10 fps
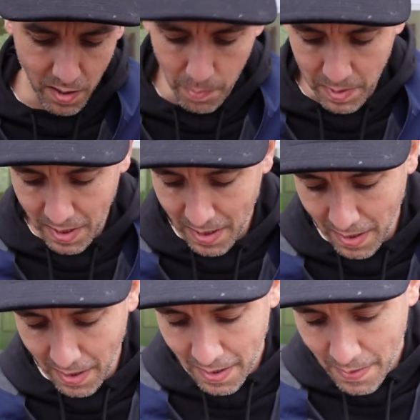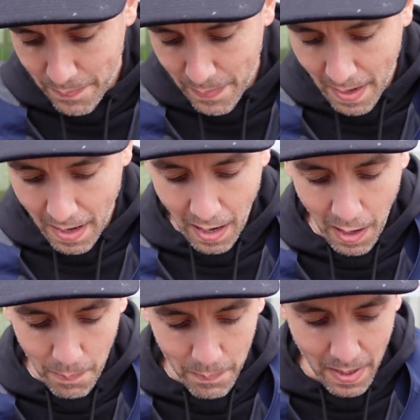I'm here.
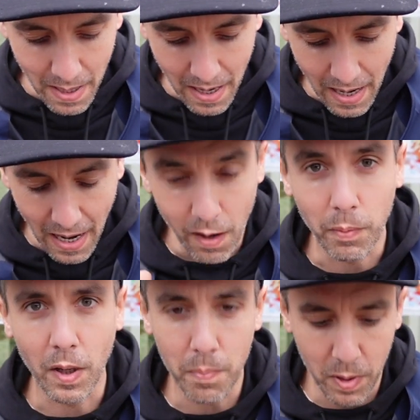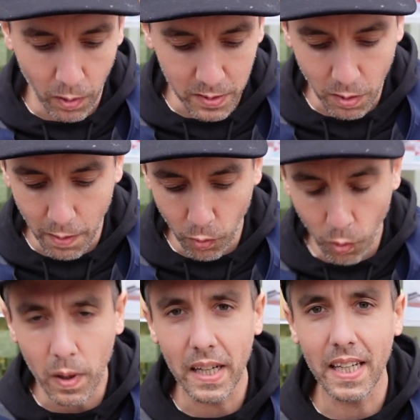And I'm going to be honest, I've
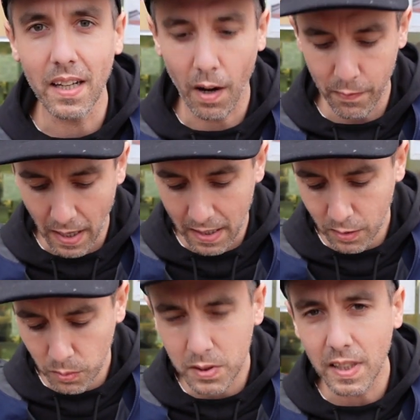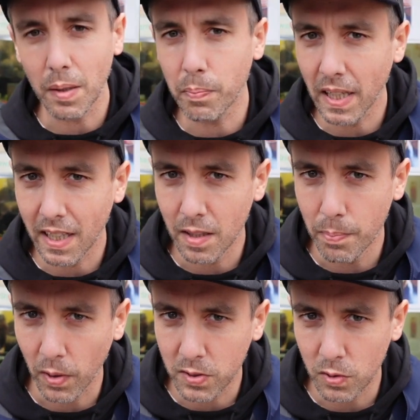had a little sneak peek in the
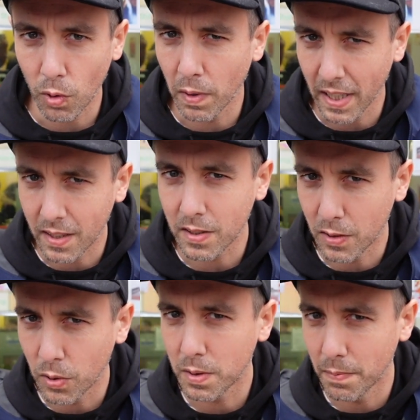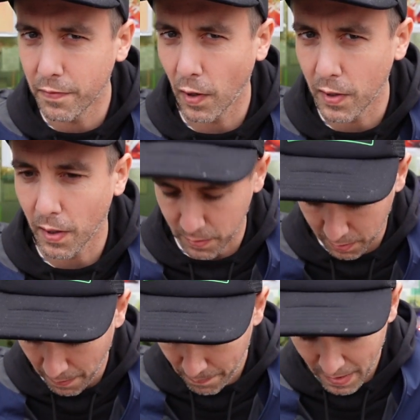boxes already because I took some
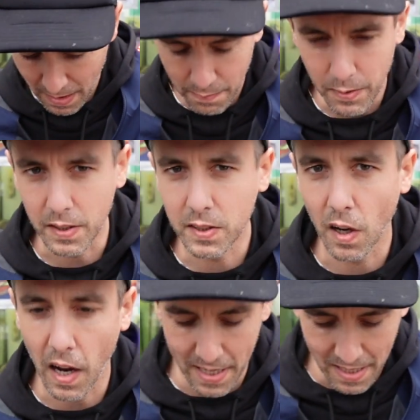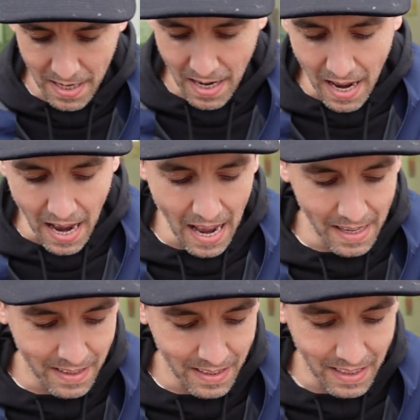photos for the site,
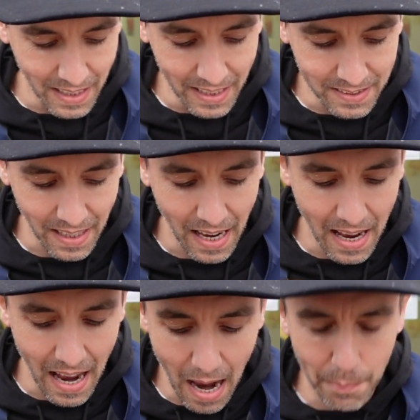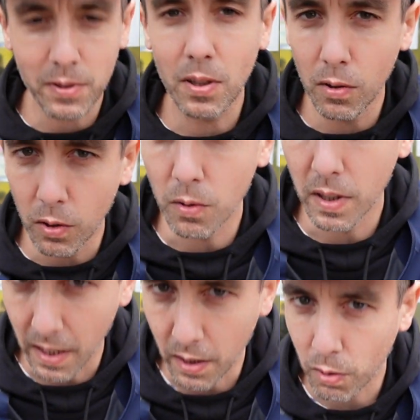and it's
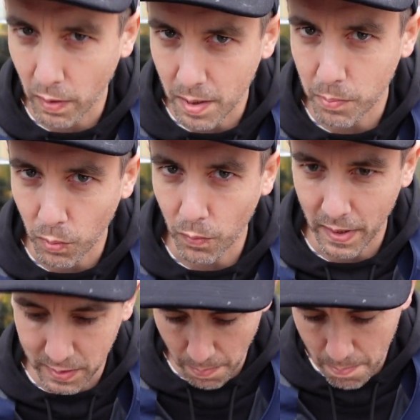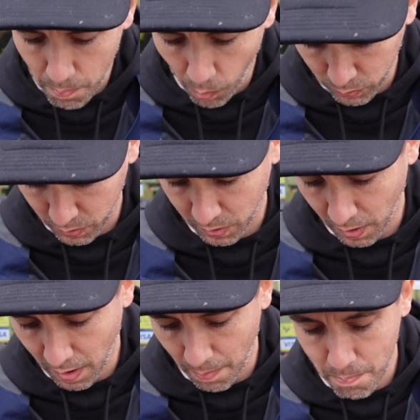absolutely incredible. There's a
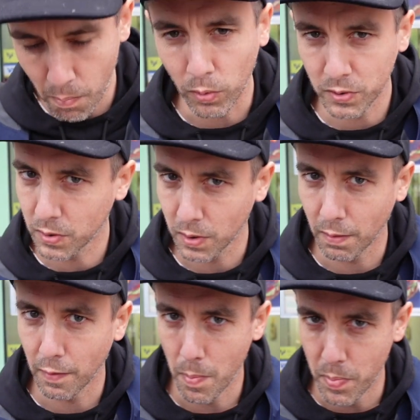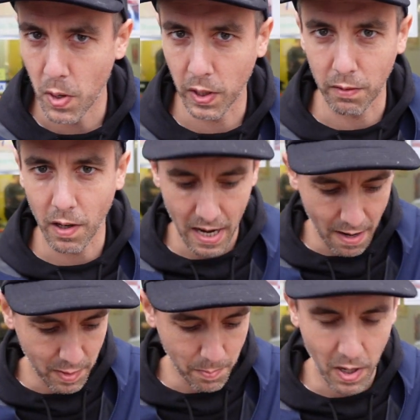monster of a burger I
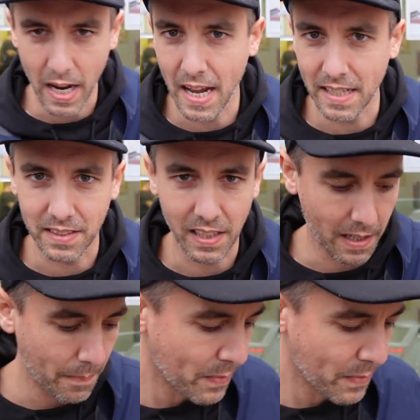have in my hands here.